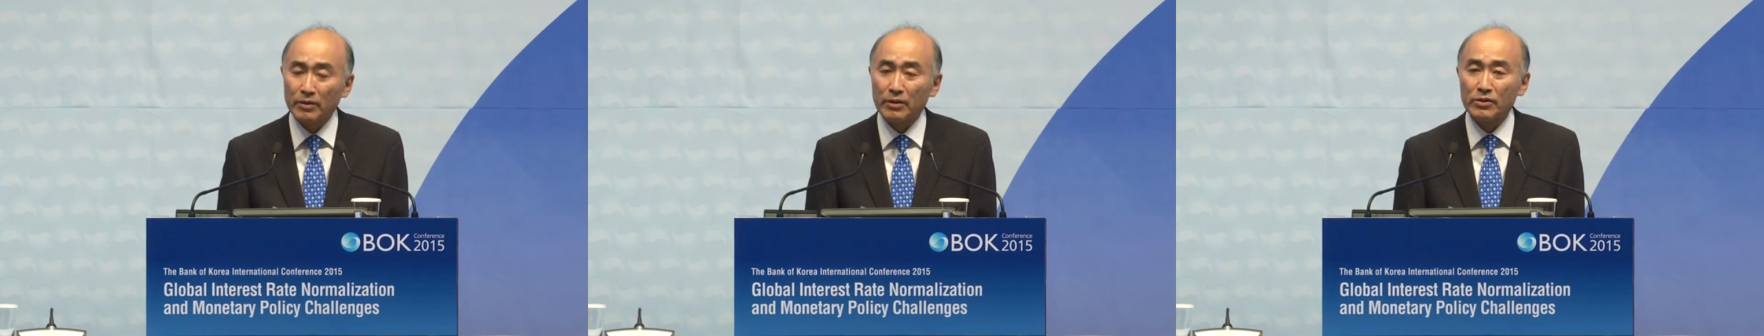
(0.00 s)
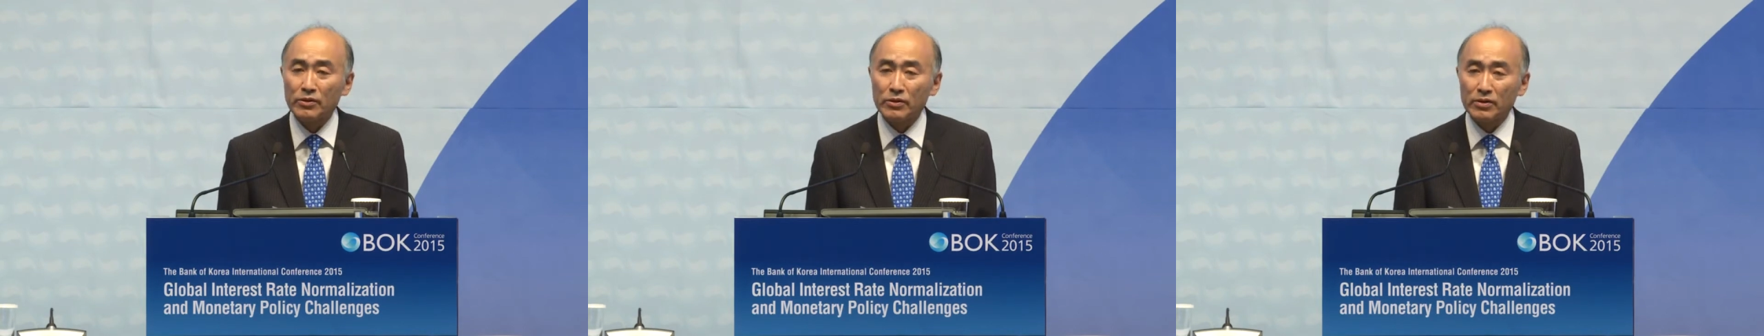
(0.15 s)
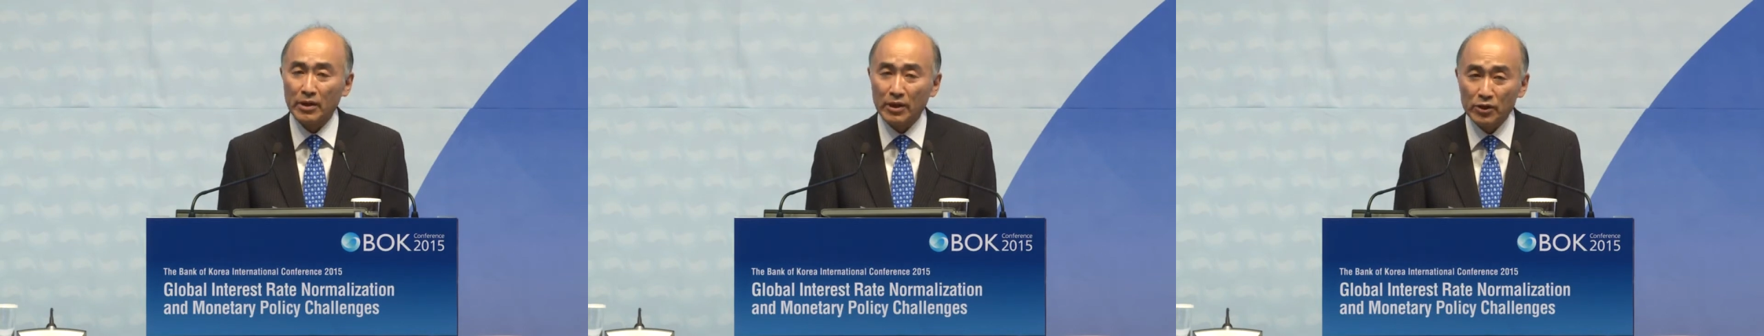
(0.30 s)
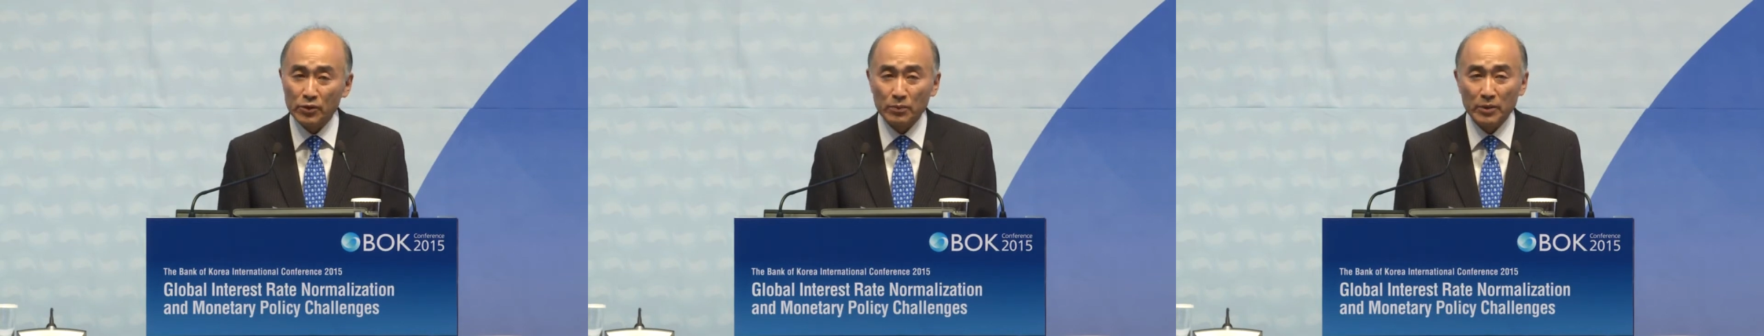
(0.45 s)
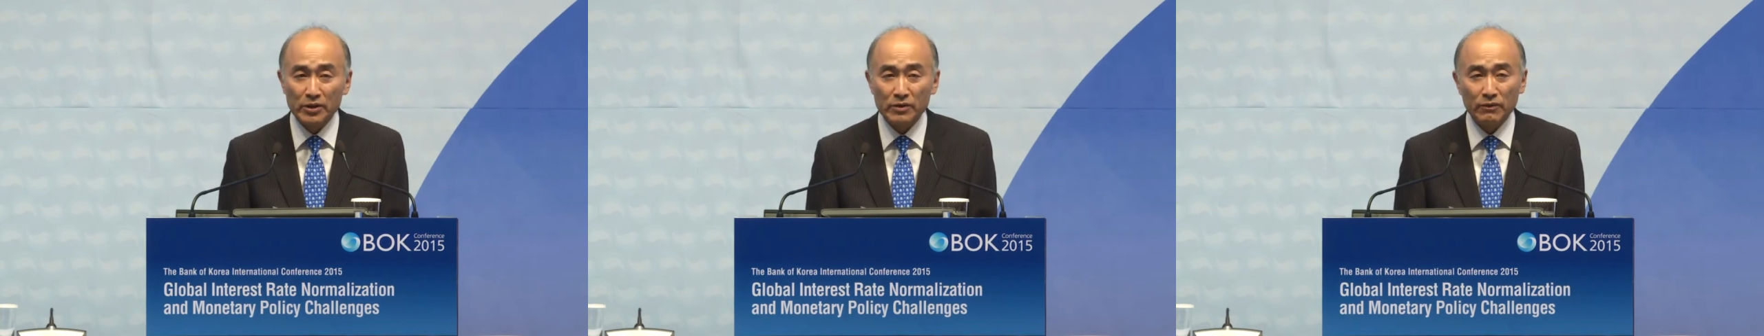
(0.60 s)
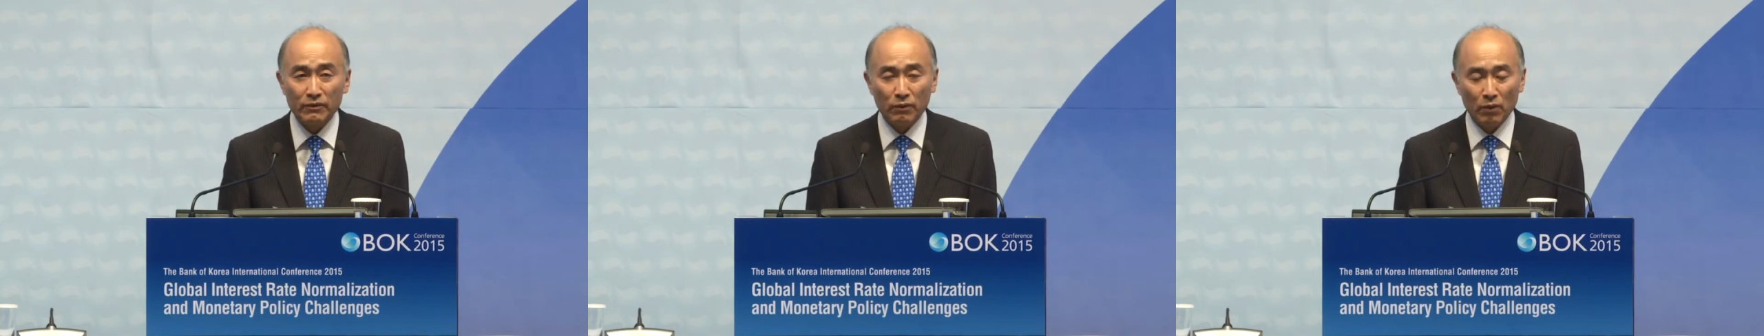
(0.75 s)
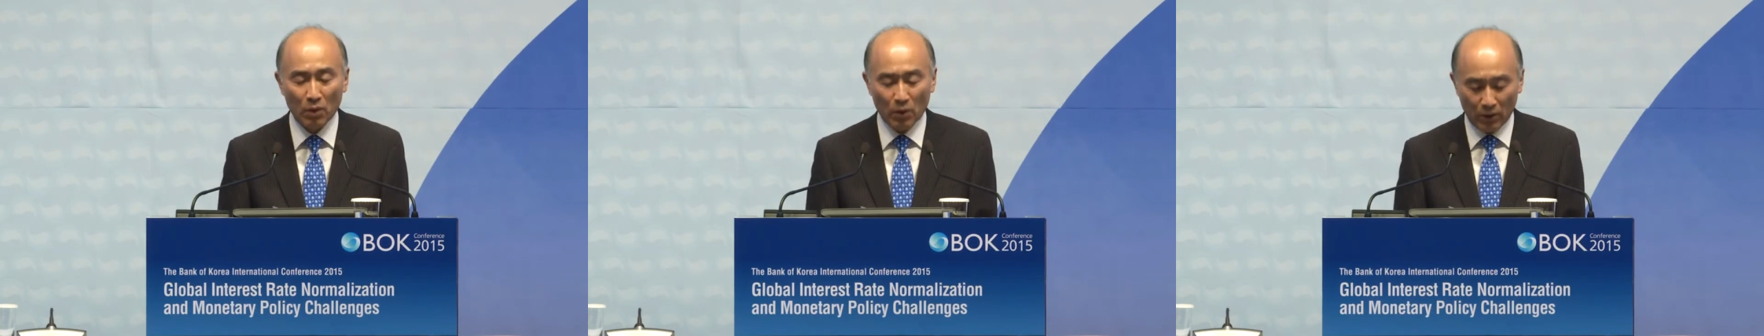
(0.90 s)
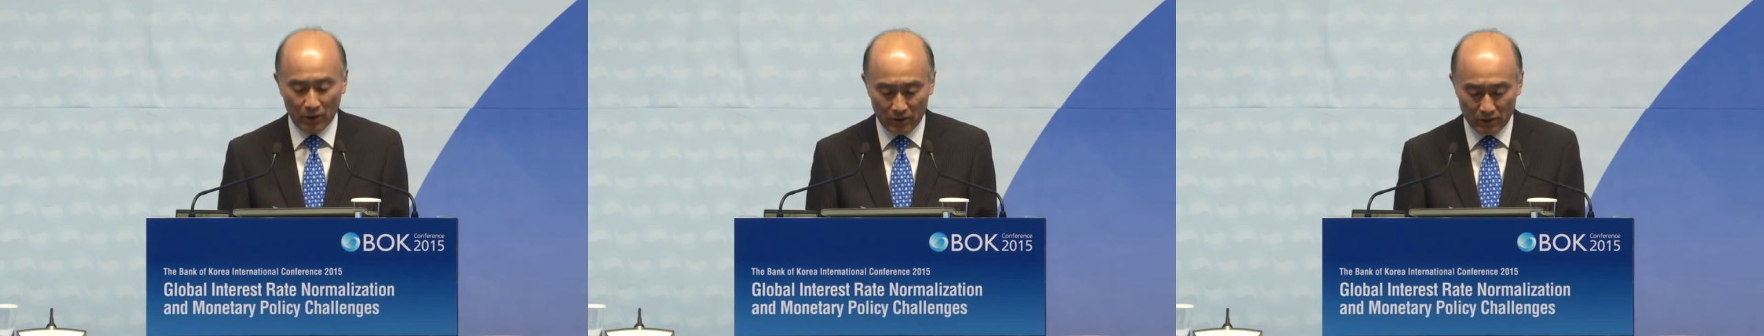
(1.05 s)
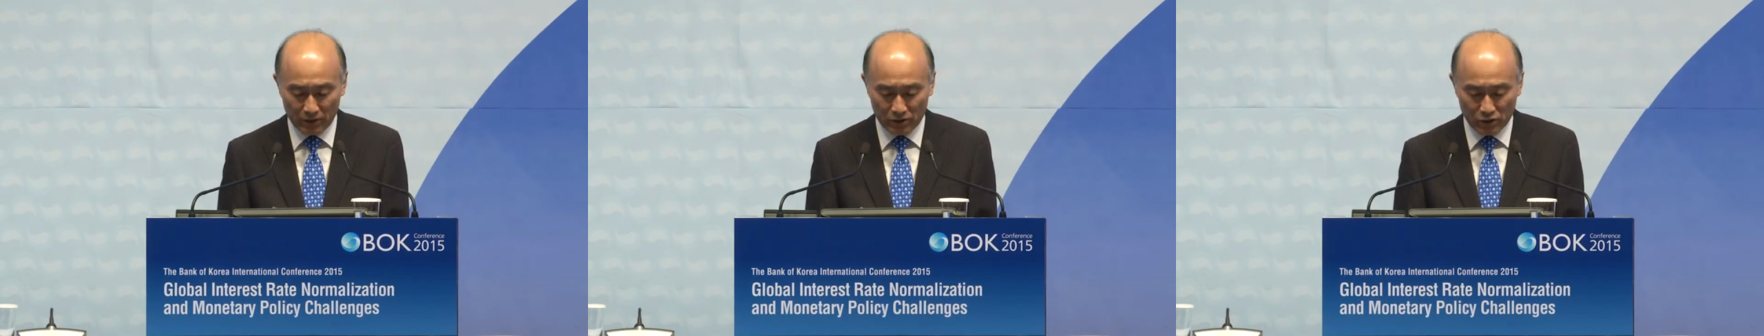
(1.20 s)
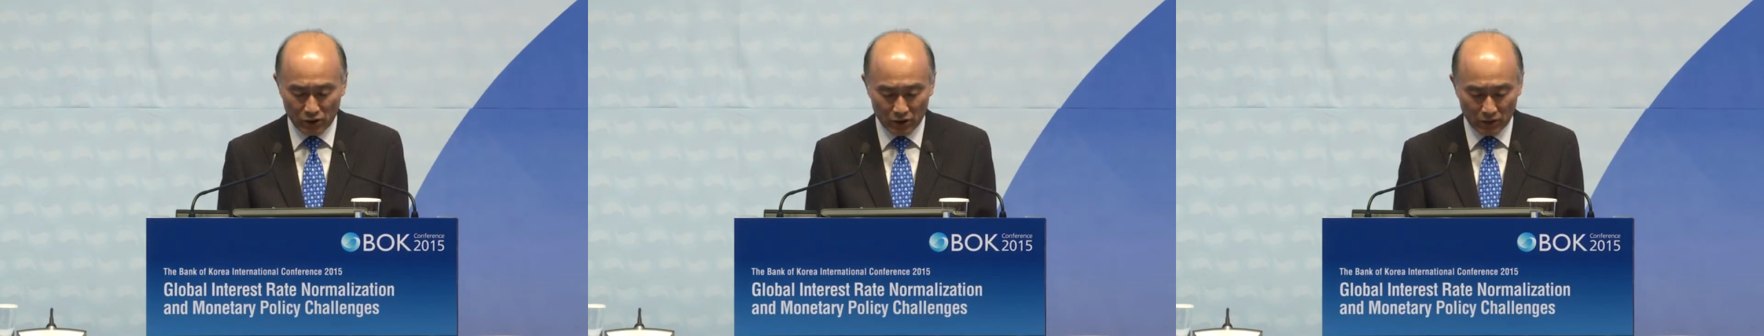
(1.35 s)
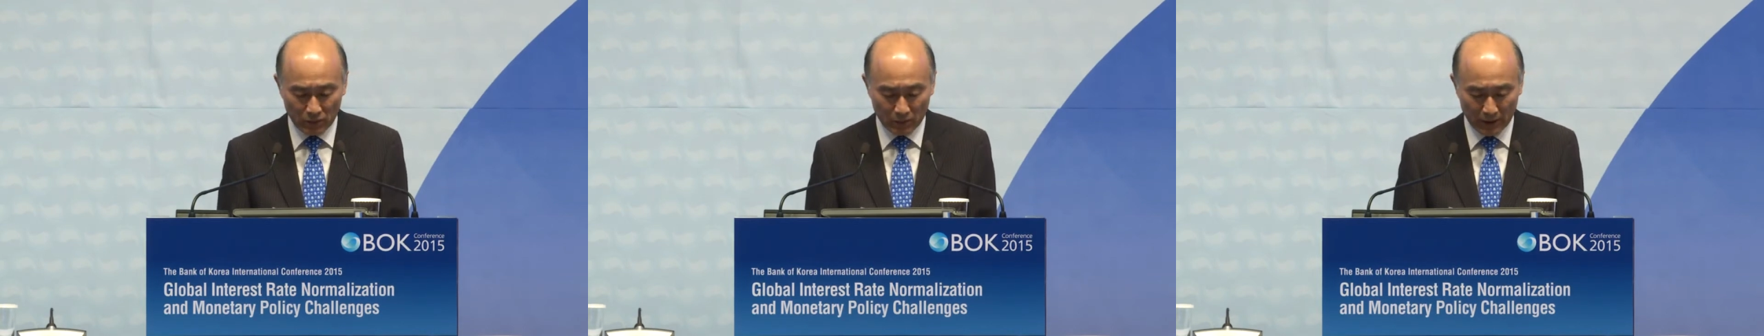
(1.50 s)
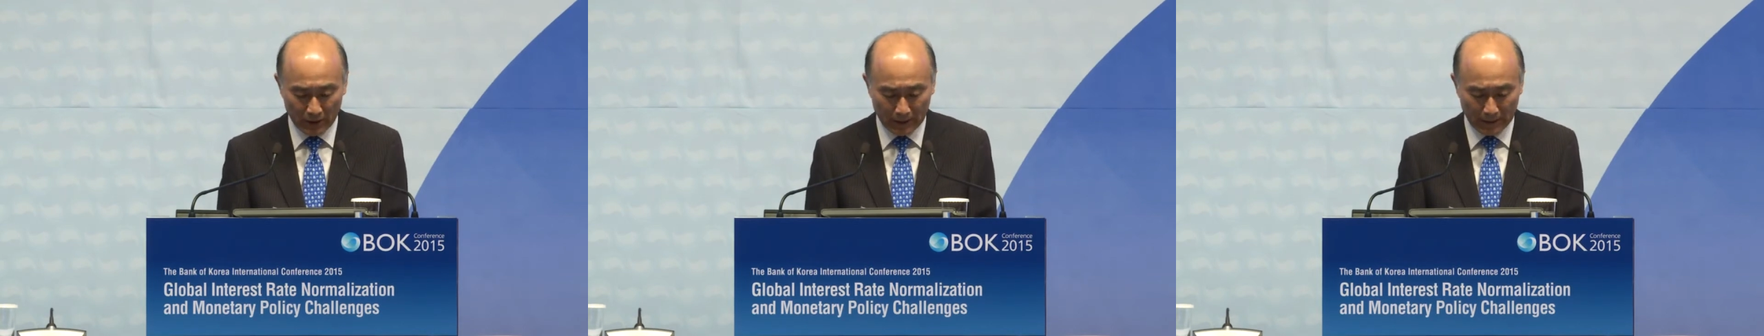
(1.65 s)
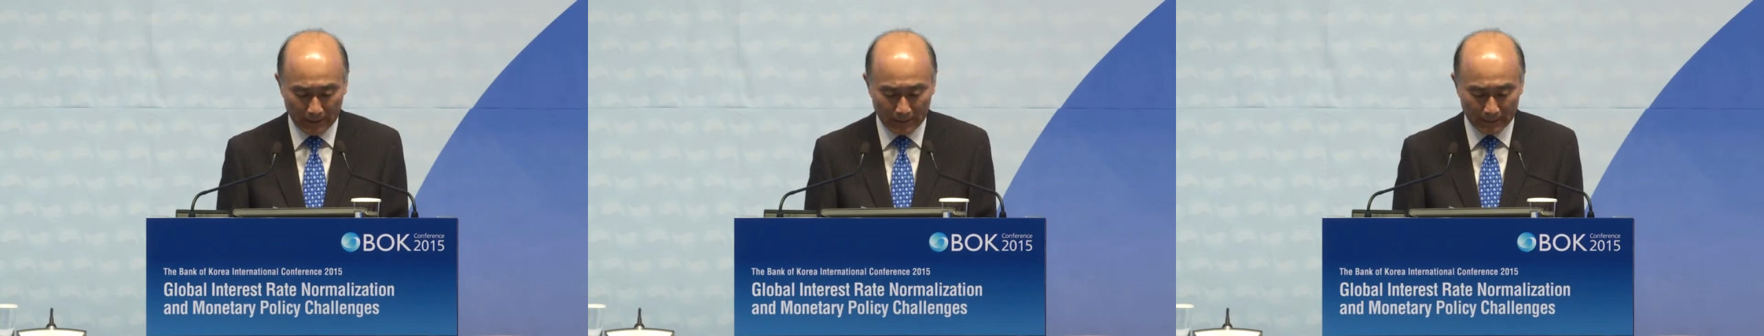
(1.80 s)
assessment for the
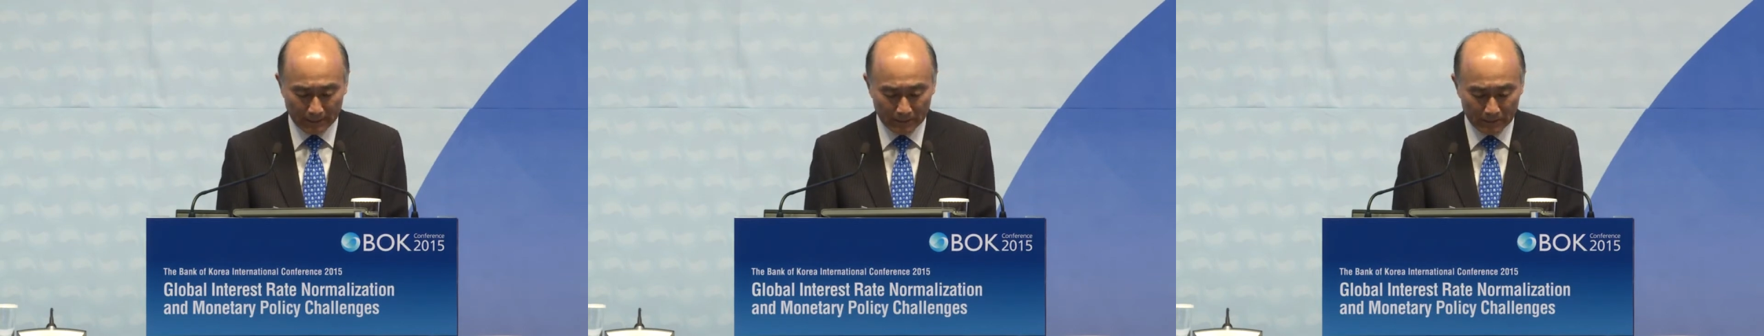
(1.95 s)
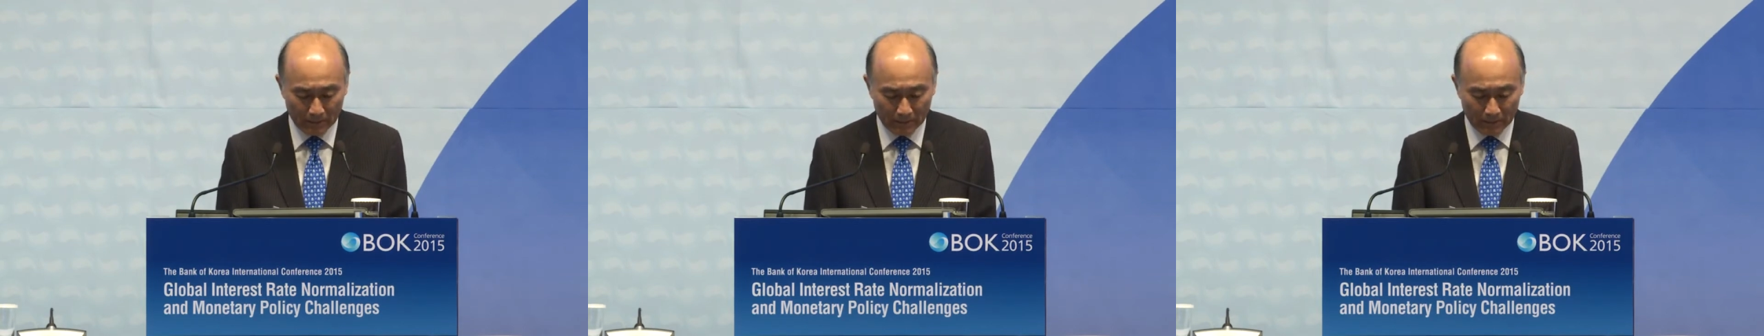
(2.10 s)
G20